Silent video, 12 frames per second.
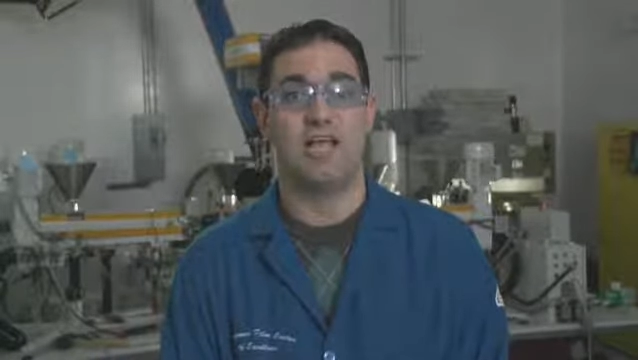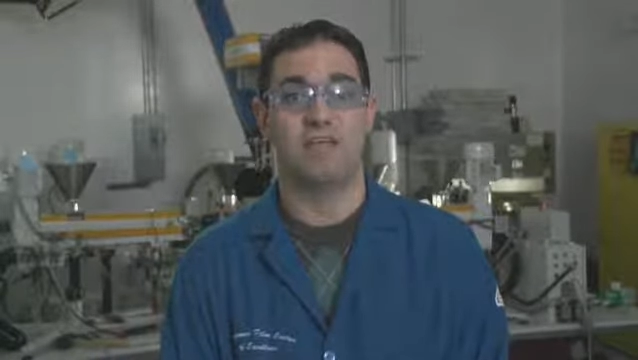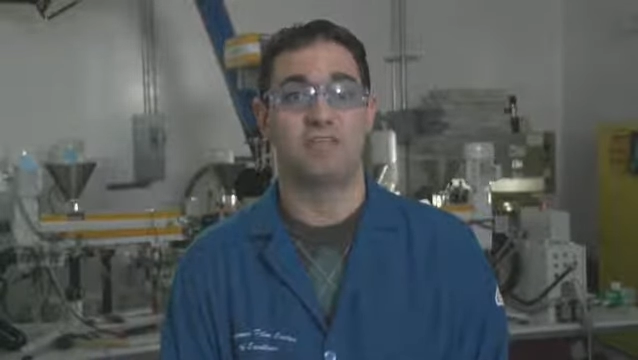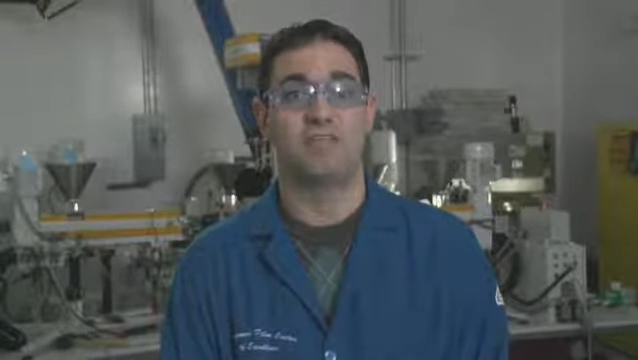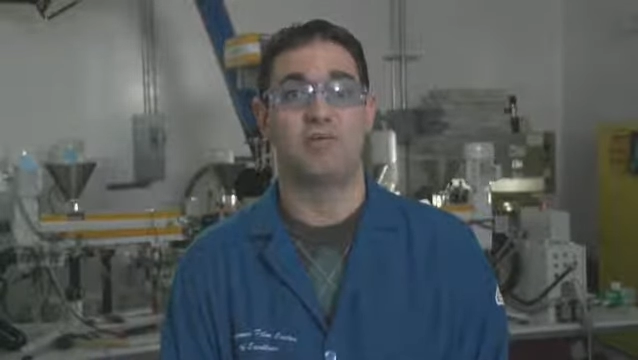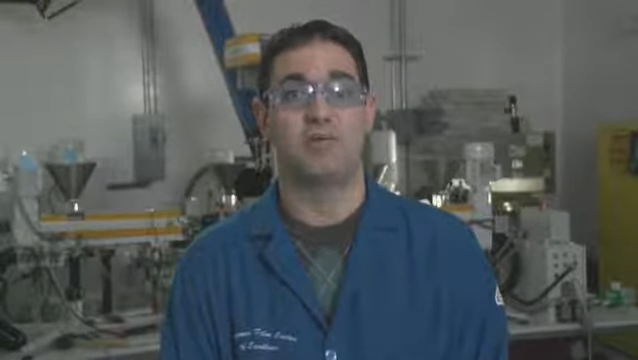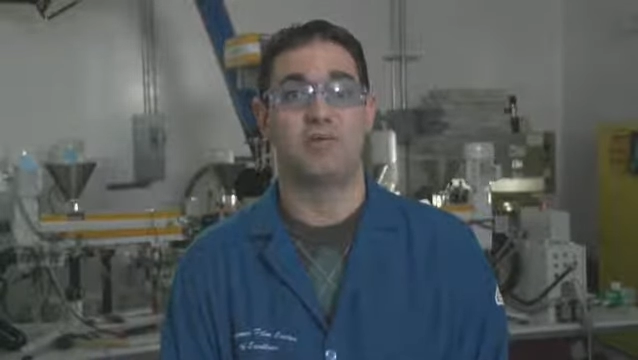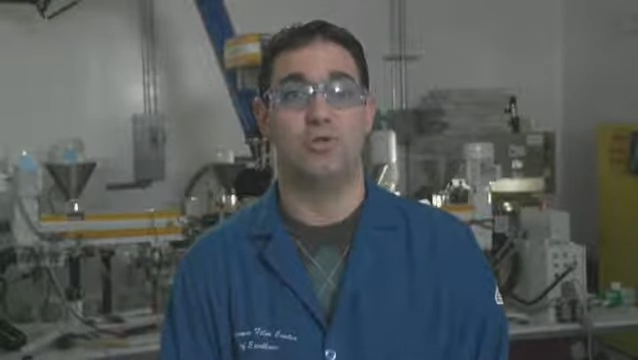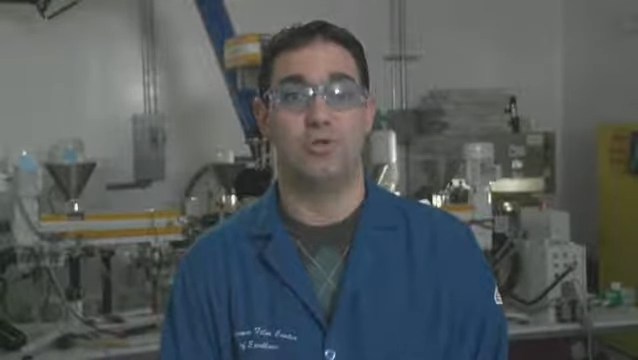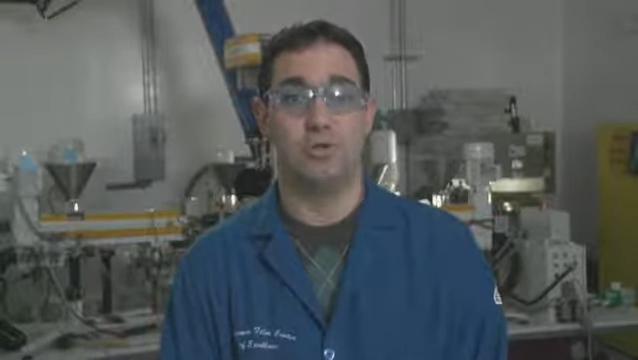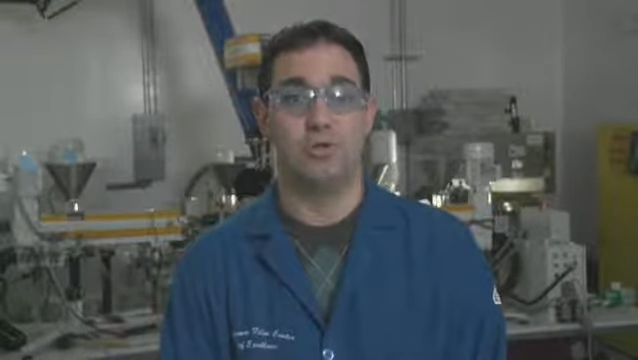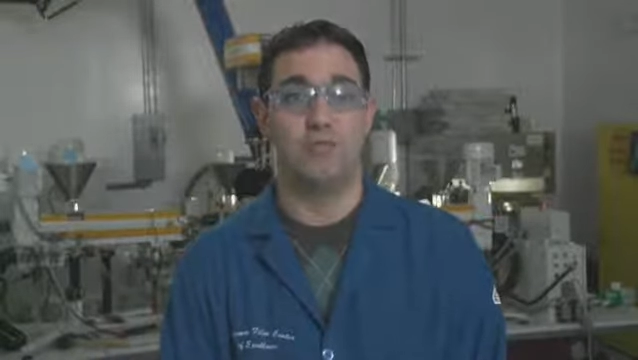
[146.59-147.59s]
and determine
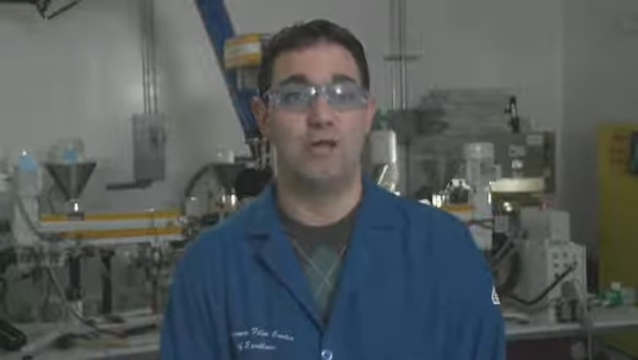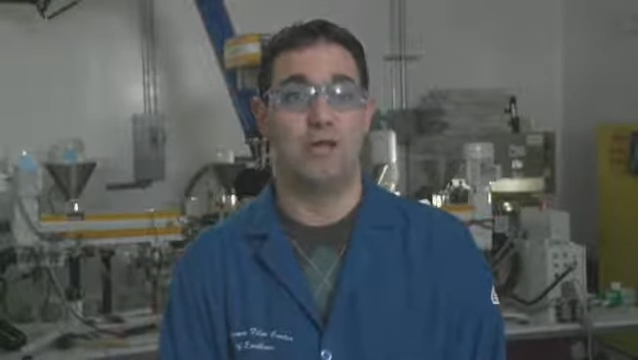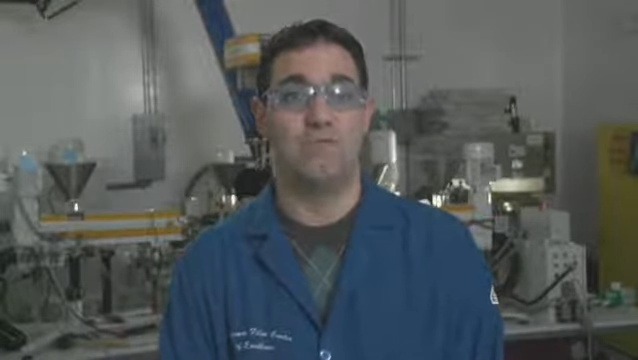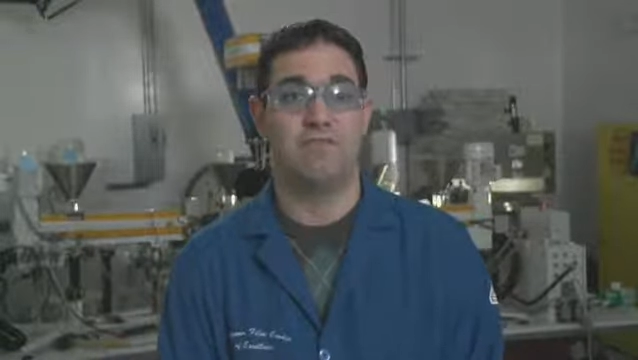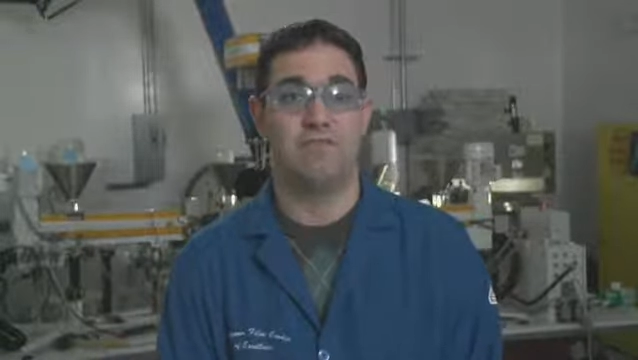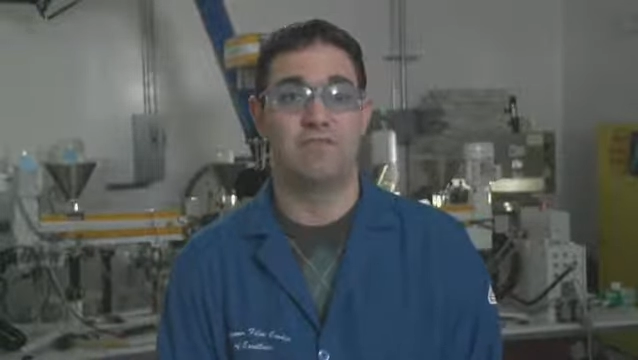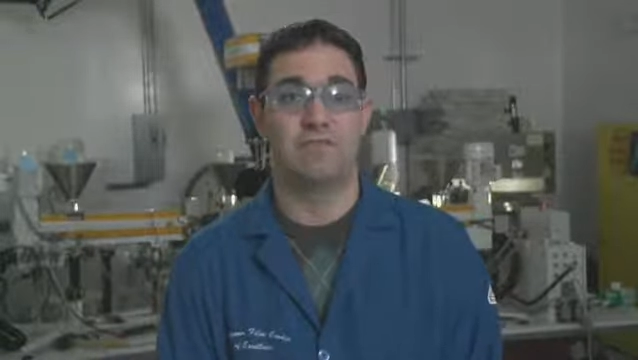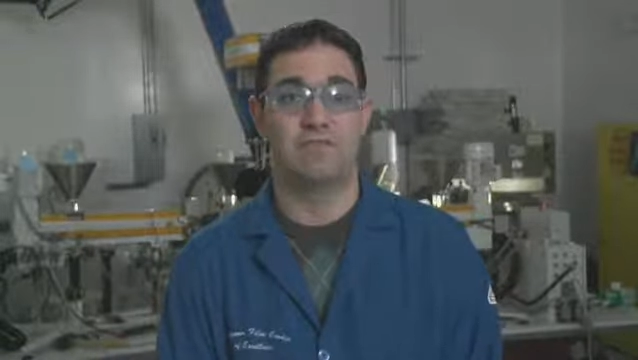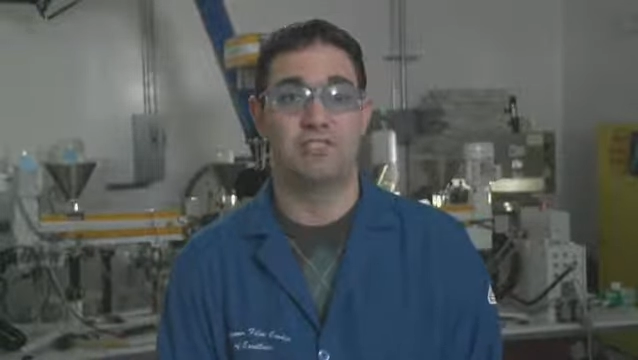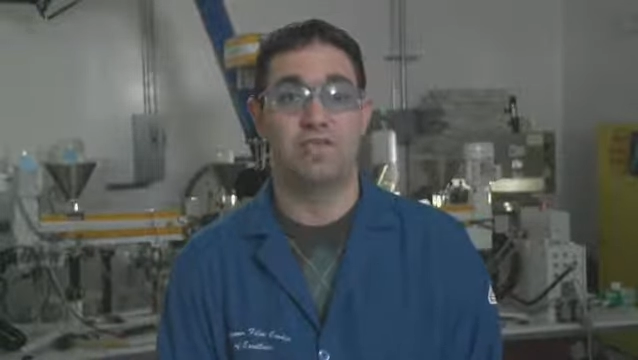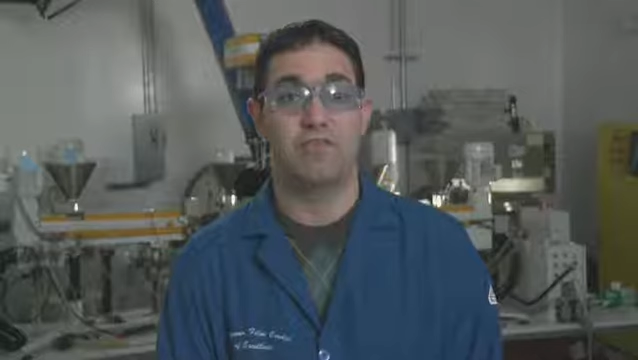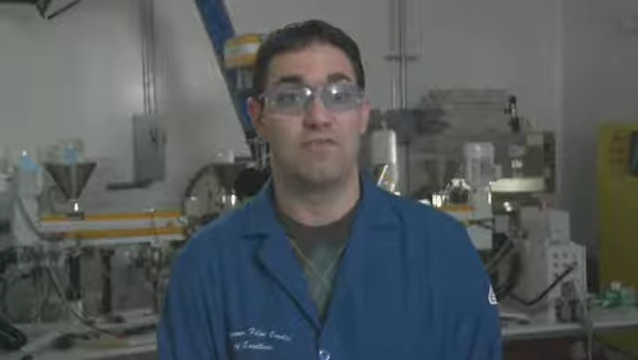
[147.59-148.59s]
who would benefit from
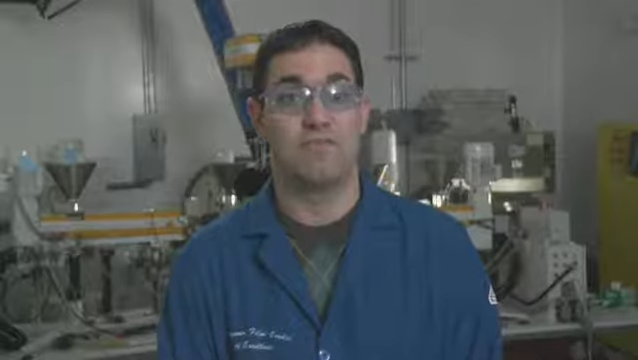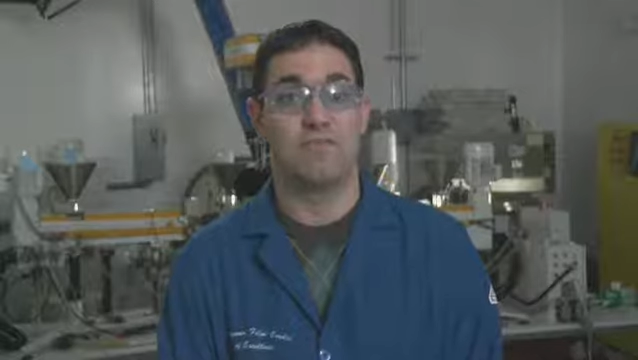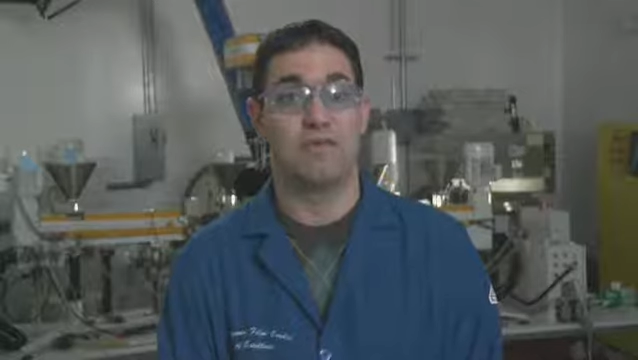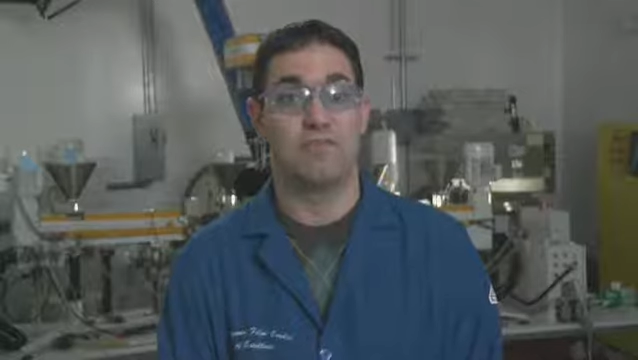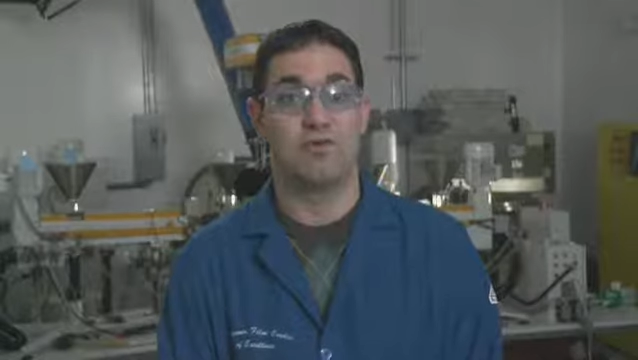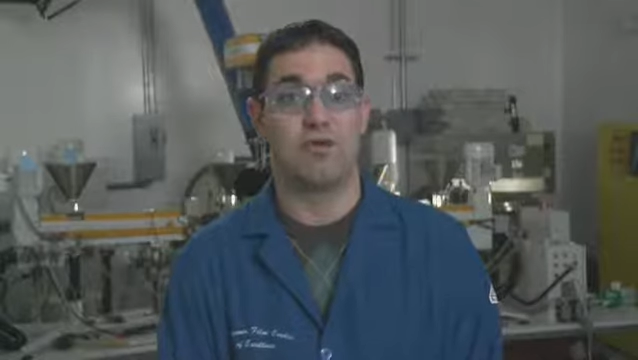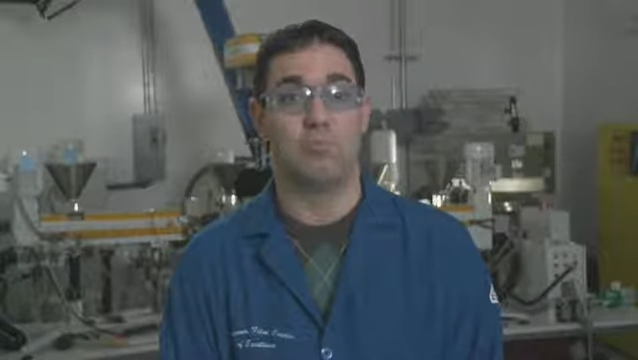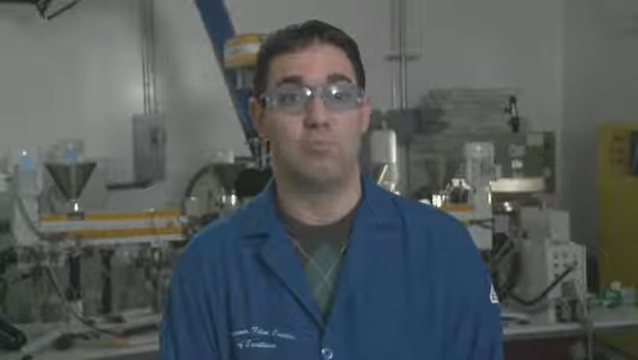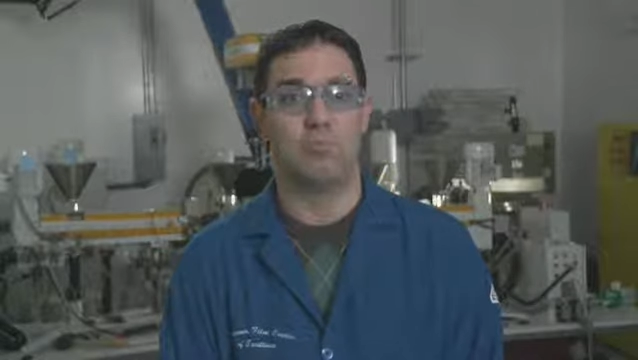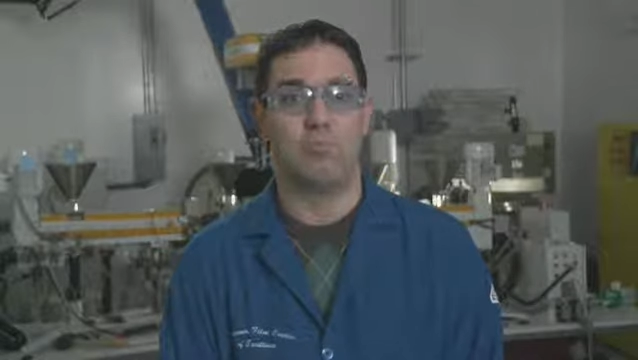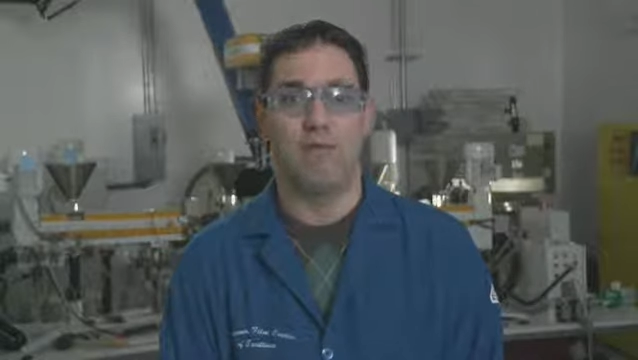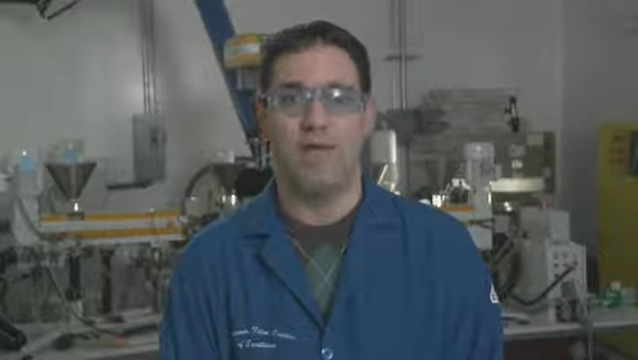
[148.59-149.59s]
solving that
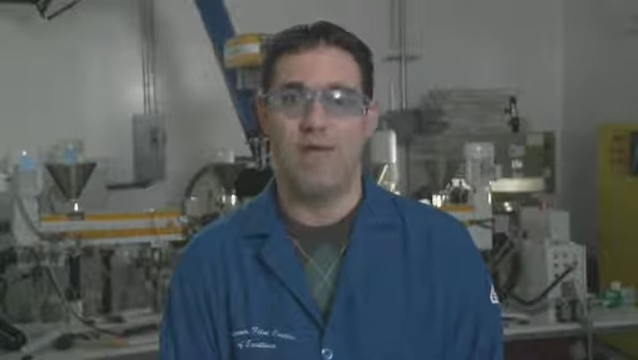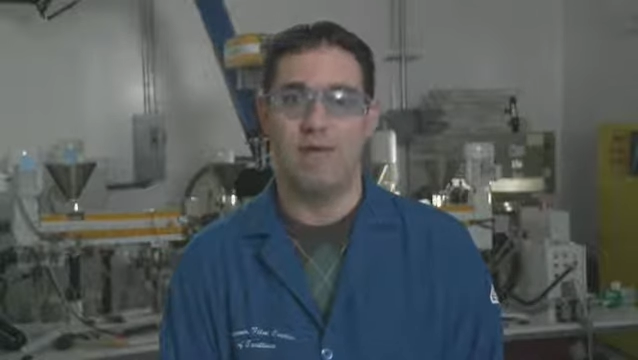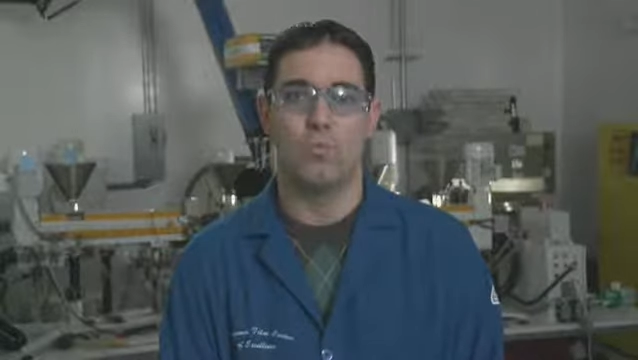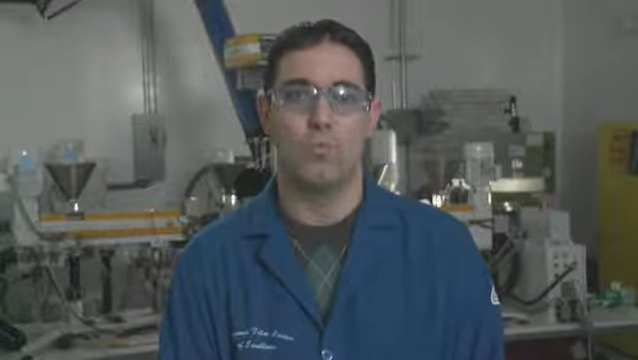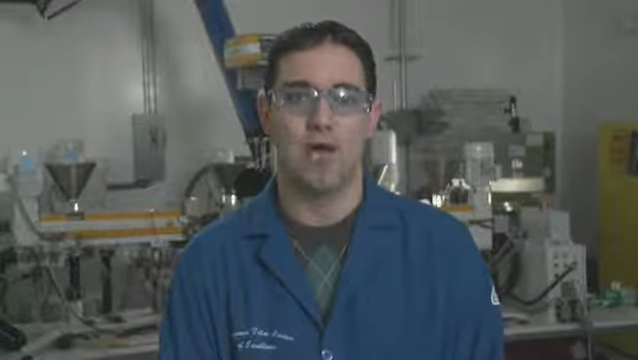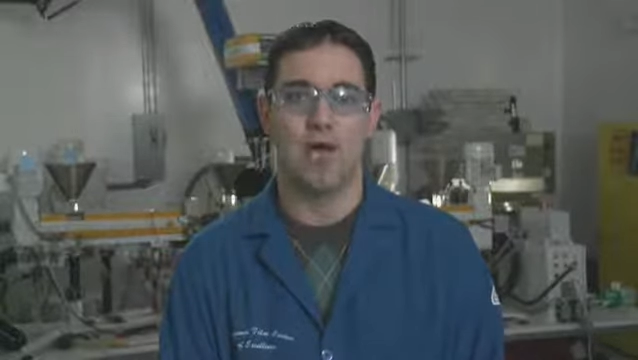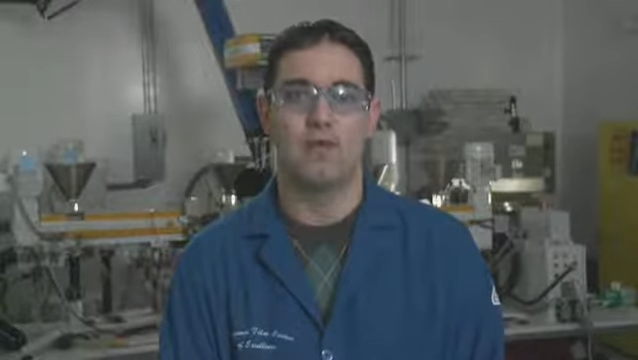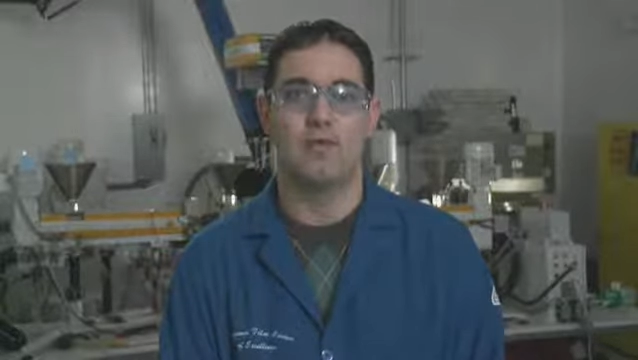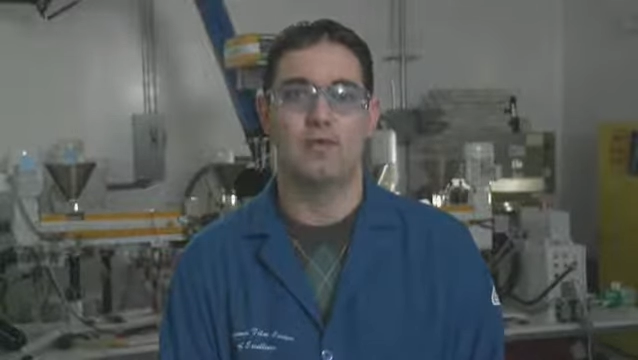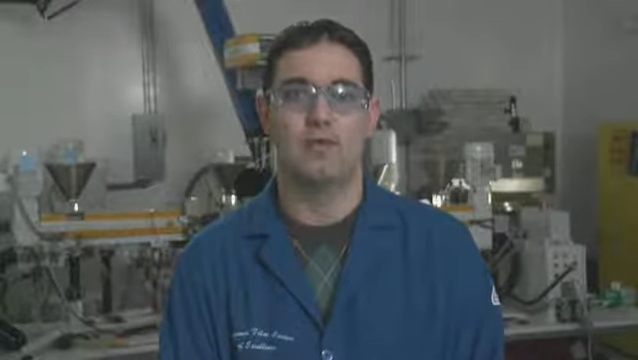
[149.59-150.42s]
problem and why.